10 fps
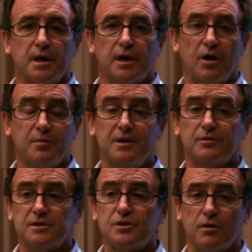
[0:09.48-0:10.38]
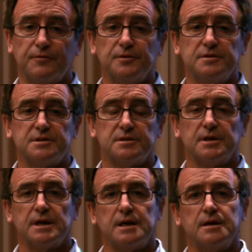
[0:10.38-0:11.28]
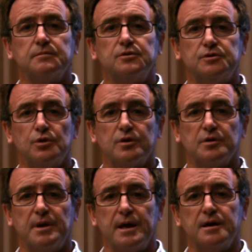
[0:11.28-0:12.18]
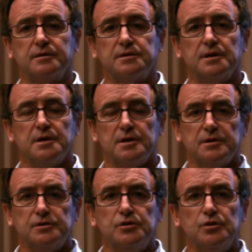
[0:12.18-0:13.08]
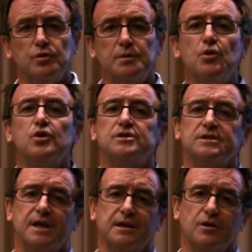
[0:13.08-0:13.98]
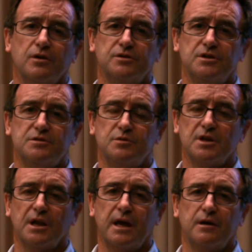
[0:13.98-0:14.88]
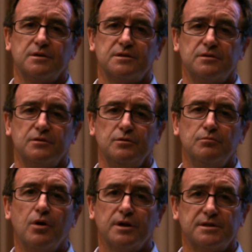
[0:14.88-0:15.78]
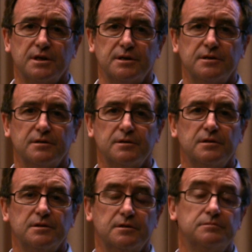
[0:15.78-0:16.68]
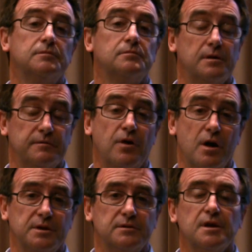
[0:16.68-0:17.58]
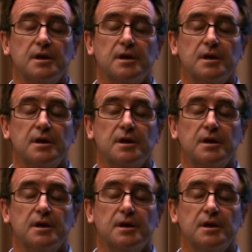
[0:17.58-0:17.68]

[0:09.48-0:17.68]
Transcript: And I'm here at this conference to talk about new emergent technologies which allow us to monitor the environment,